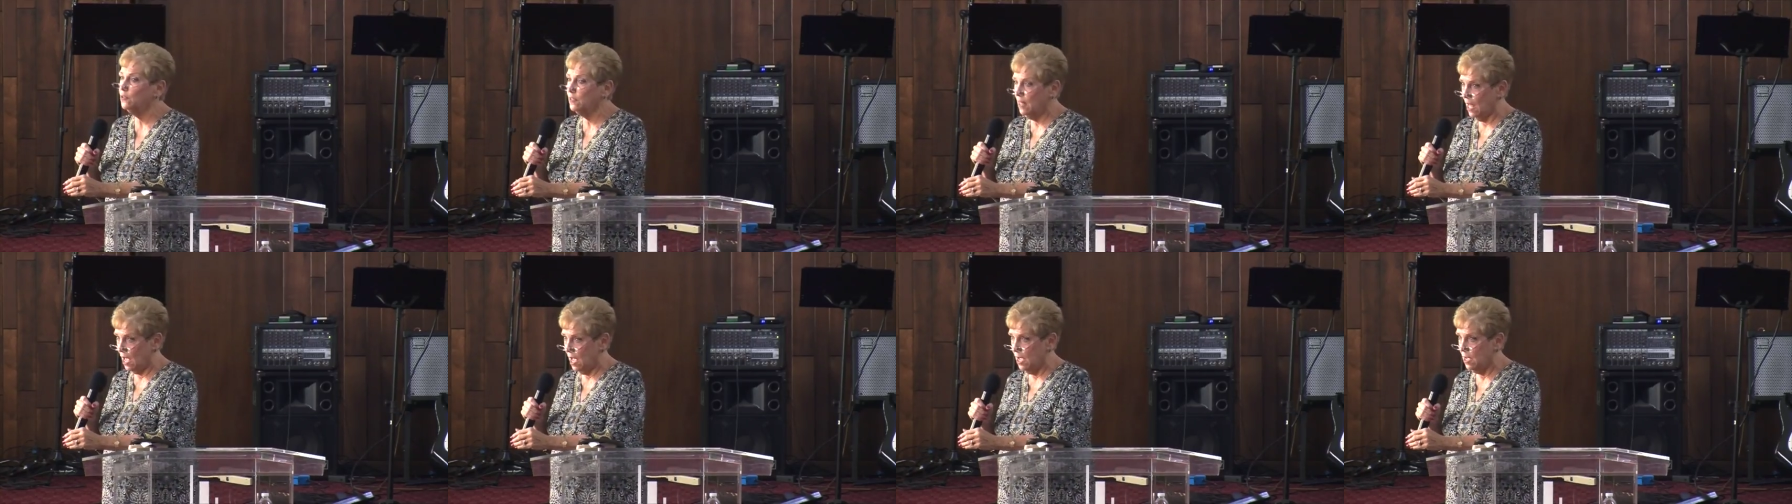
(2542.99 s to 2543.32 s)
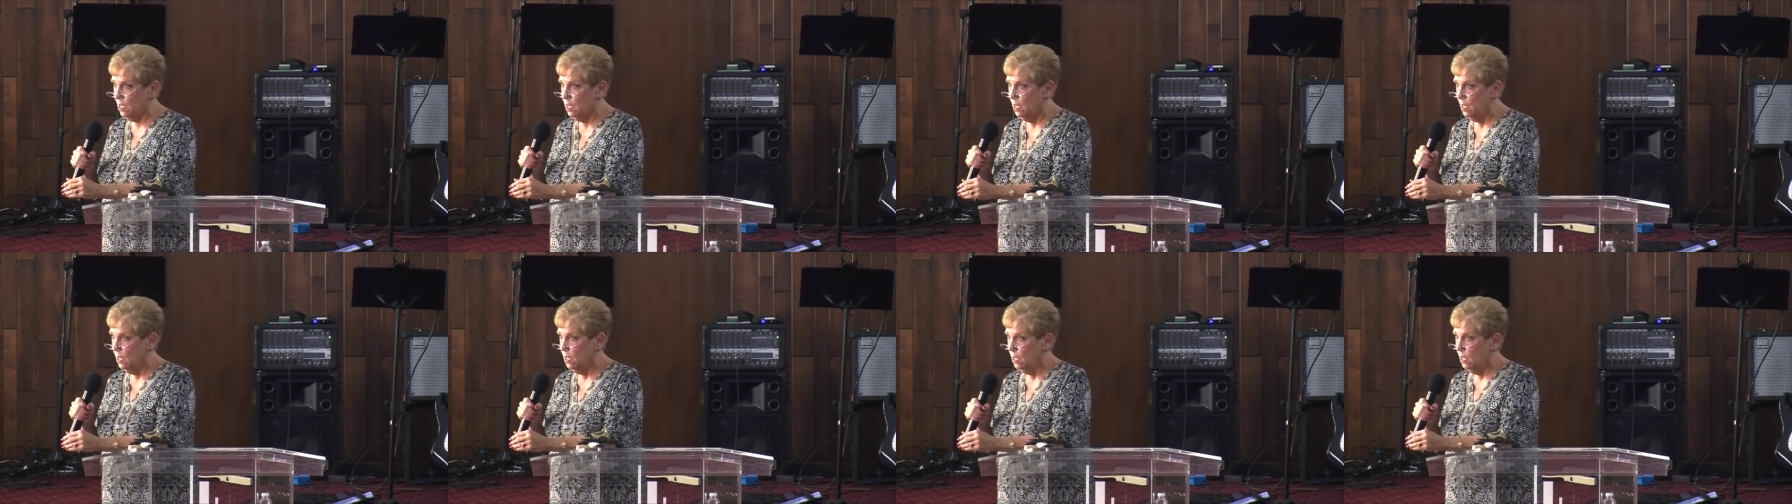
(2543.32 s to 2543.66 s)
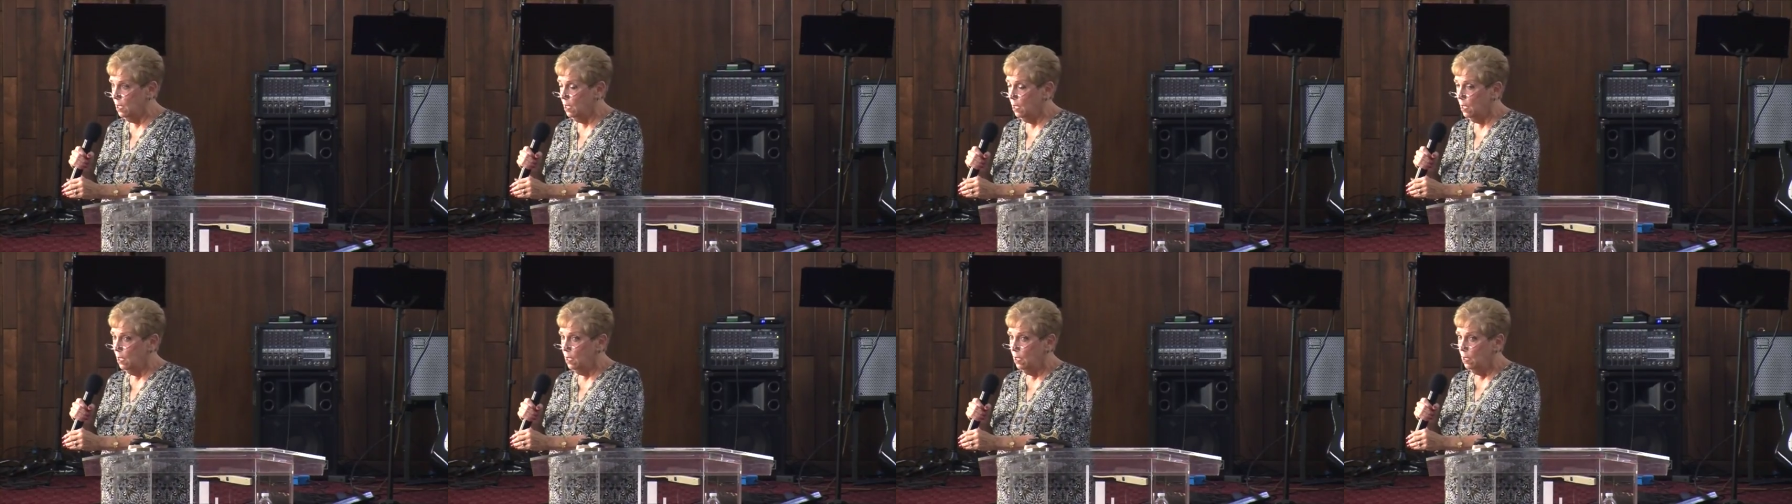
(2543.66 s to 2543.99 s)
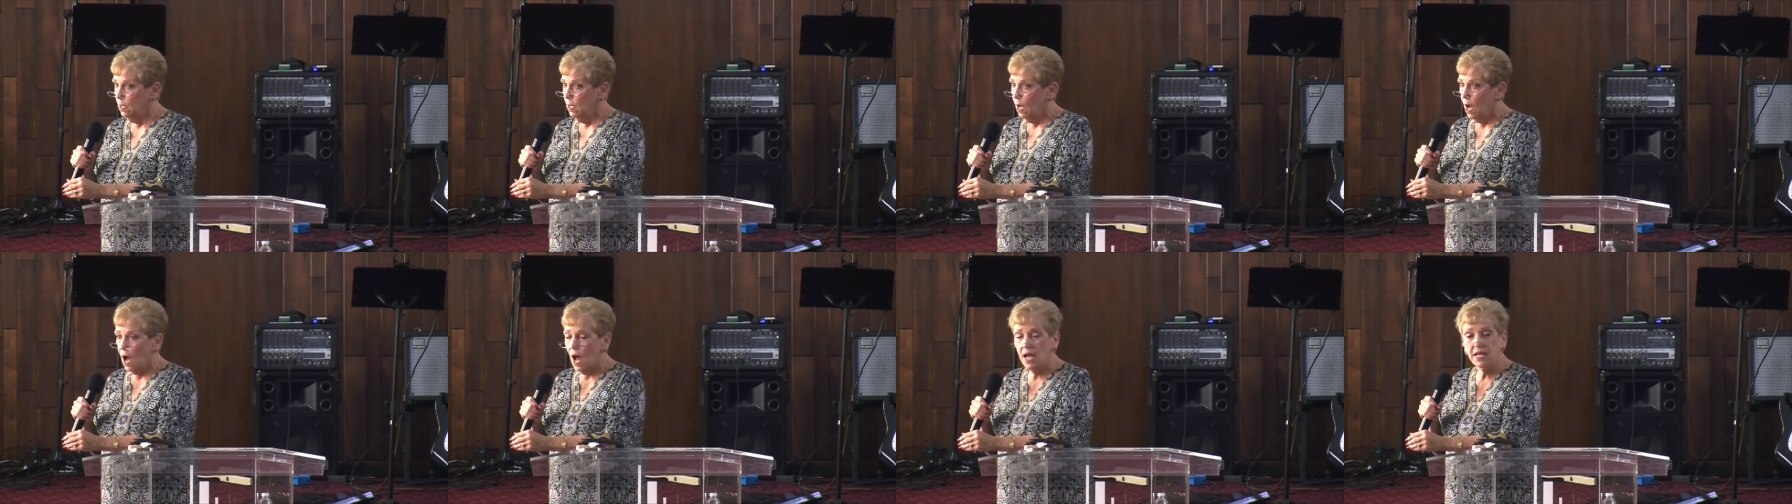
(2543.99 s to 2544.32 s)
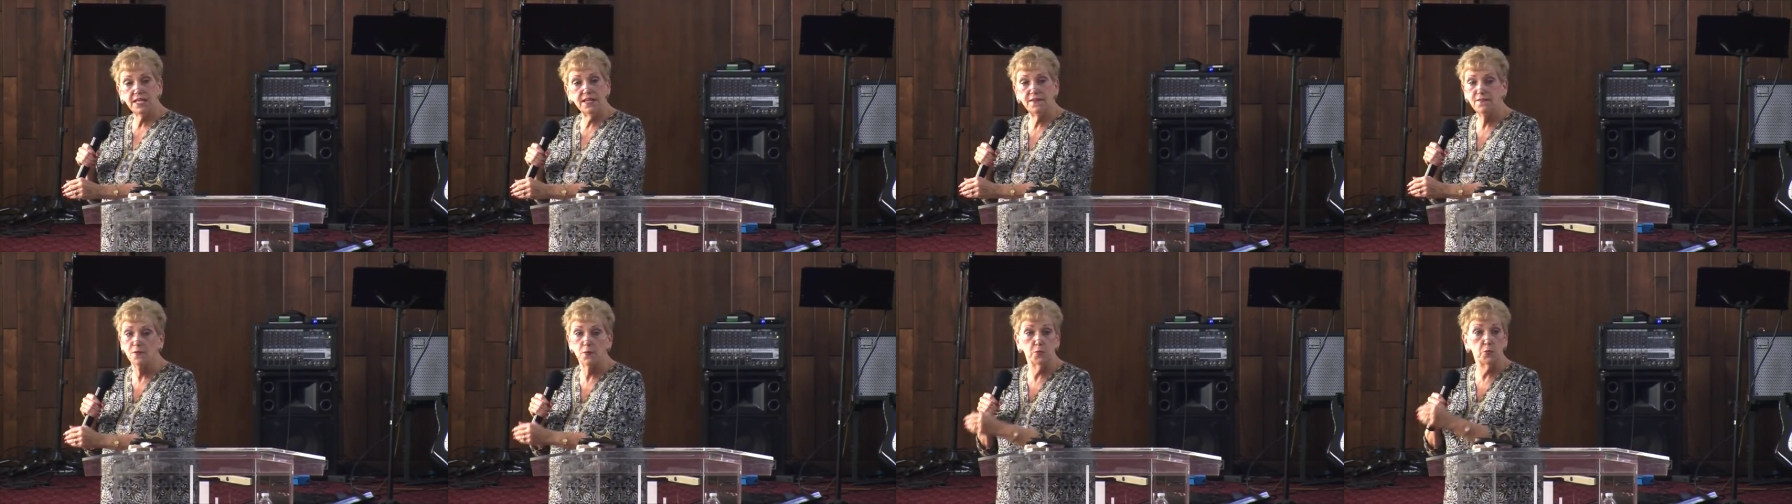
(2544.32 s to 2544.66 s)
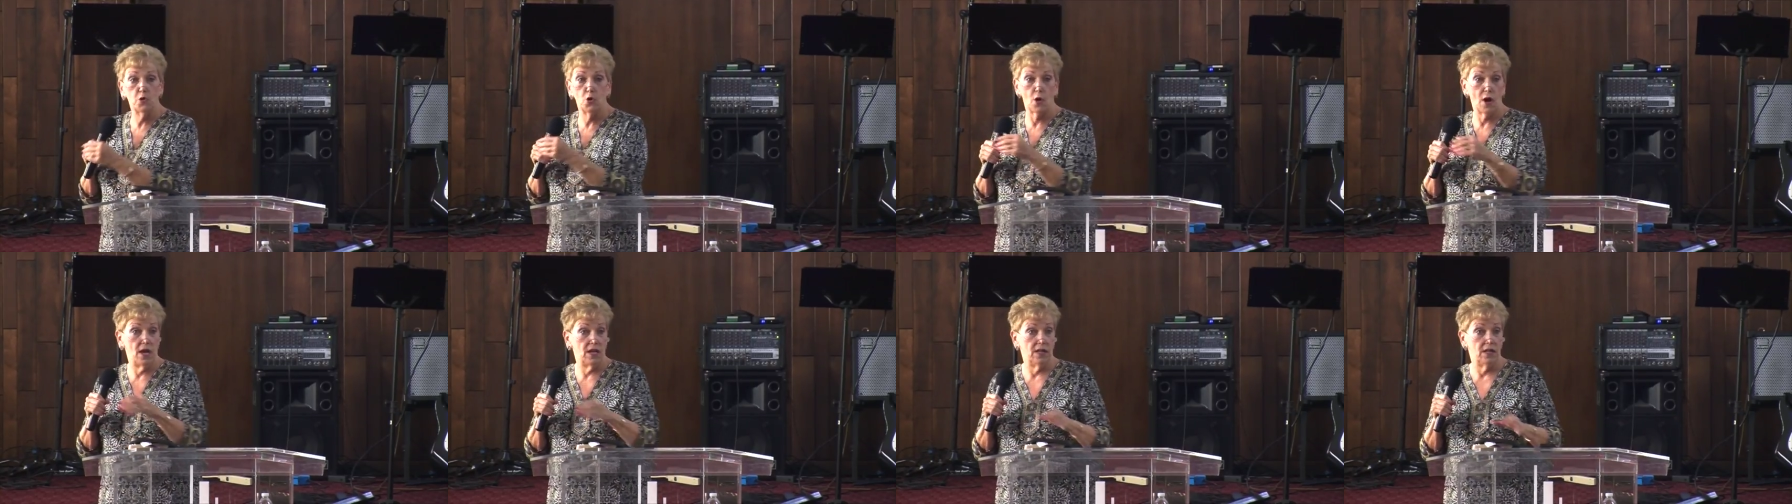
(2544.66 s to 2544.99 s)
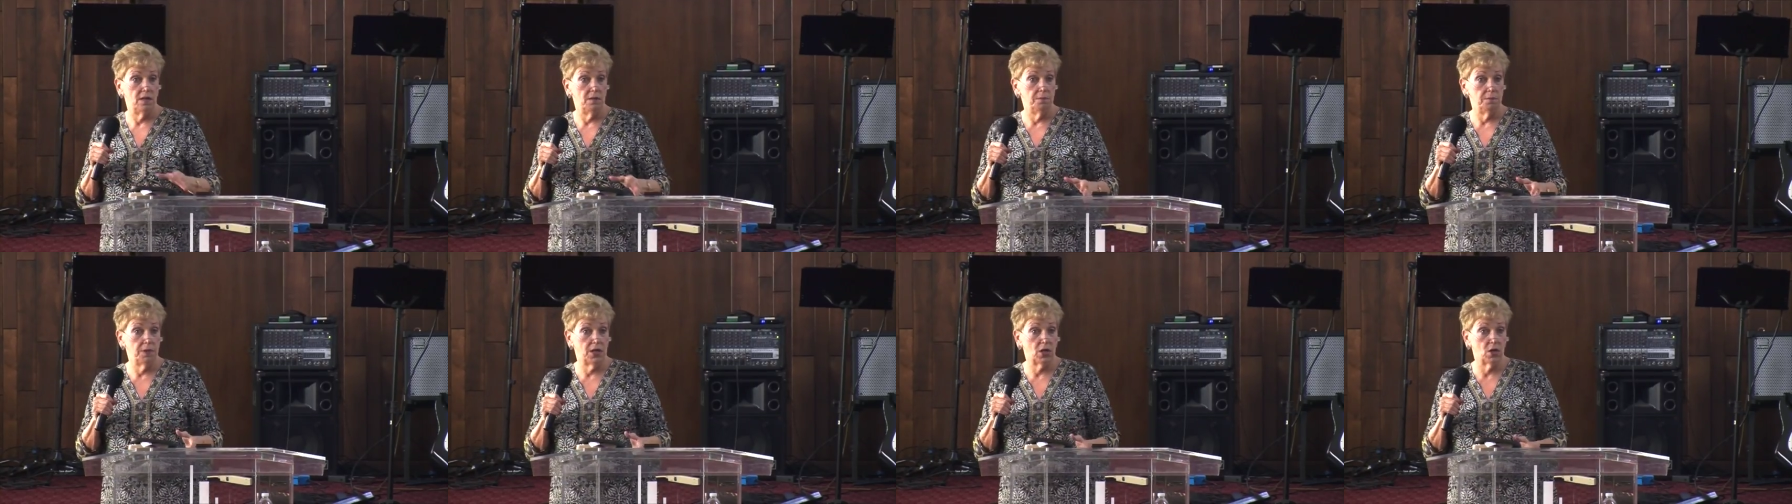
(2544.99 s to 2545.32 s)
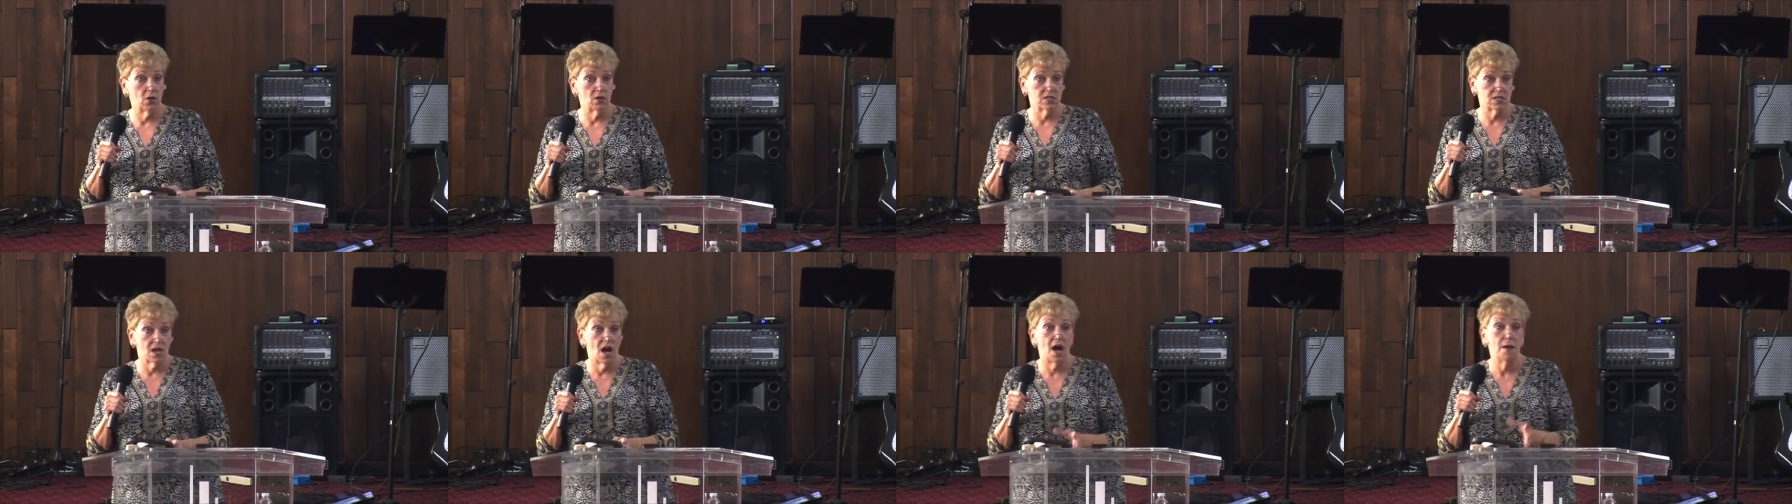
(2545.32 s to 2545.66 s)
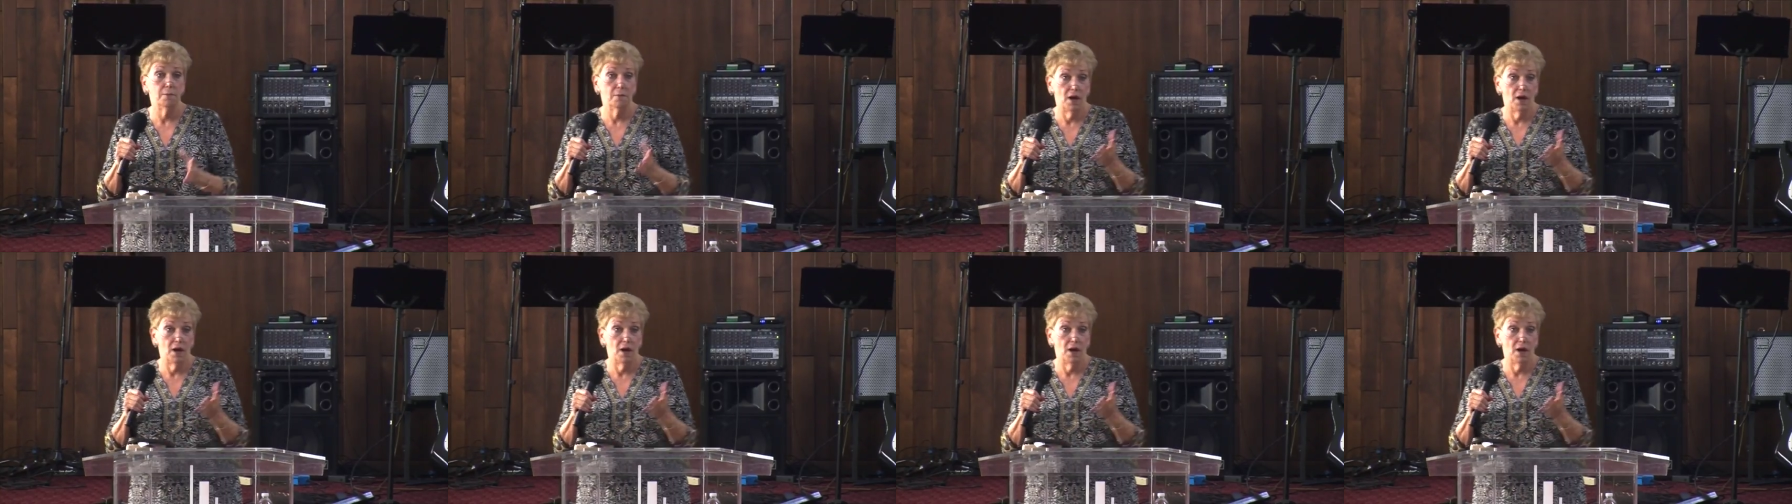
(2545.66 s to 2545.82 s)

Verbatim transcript: day. I give him credit because I